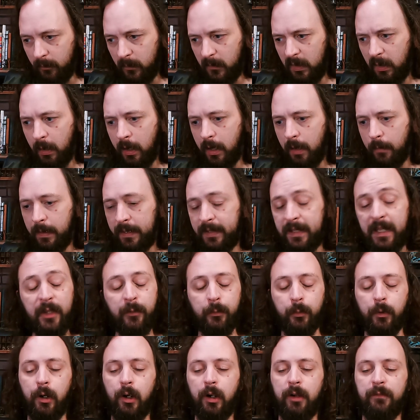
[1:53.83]
And
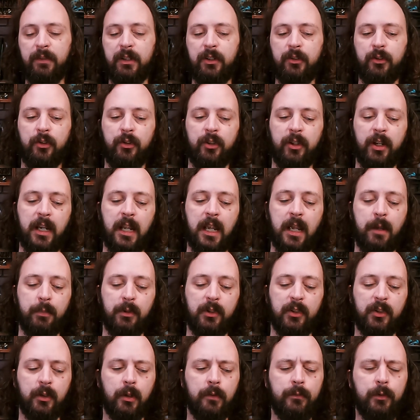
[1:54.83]
that's where our adventures are going to
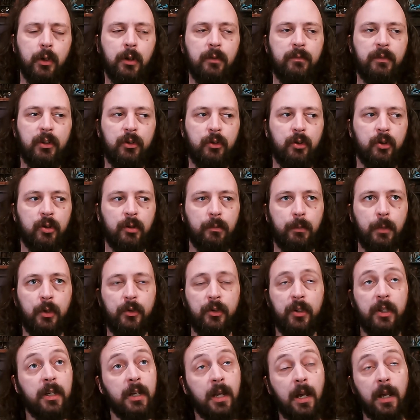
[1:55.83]
happen. So if your adventures are
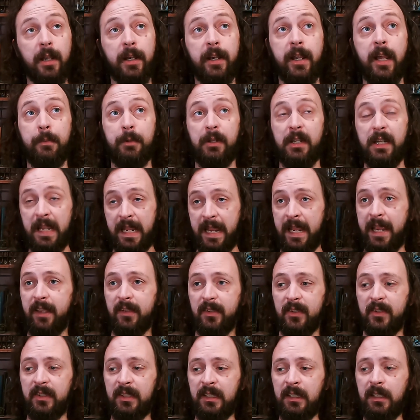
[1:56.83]
mostly not going to happen at
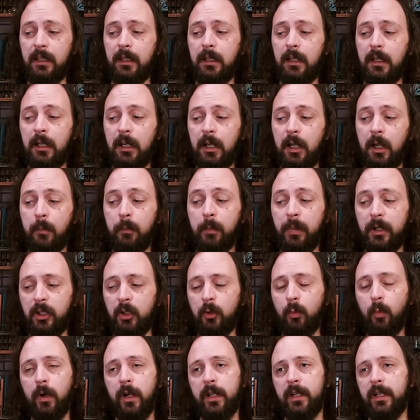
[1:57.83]
sea, but
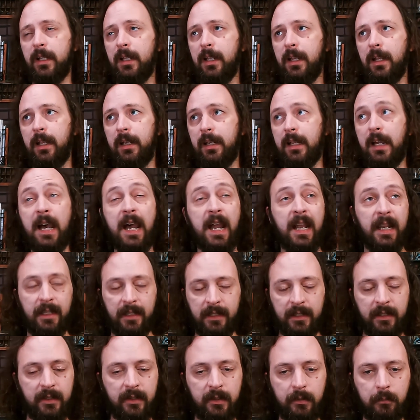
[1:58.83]
you want an island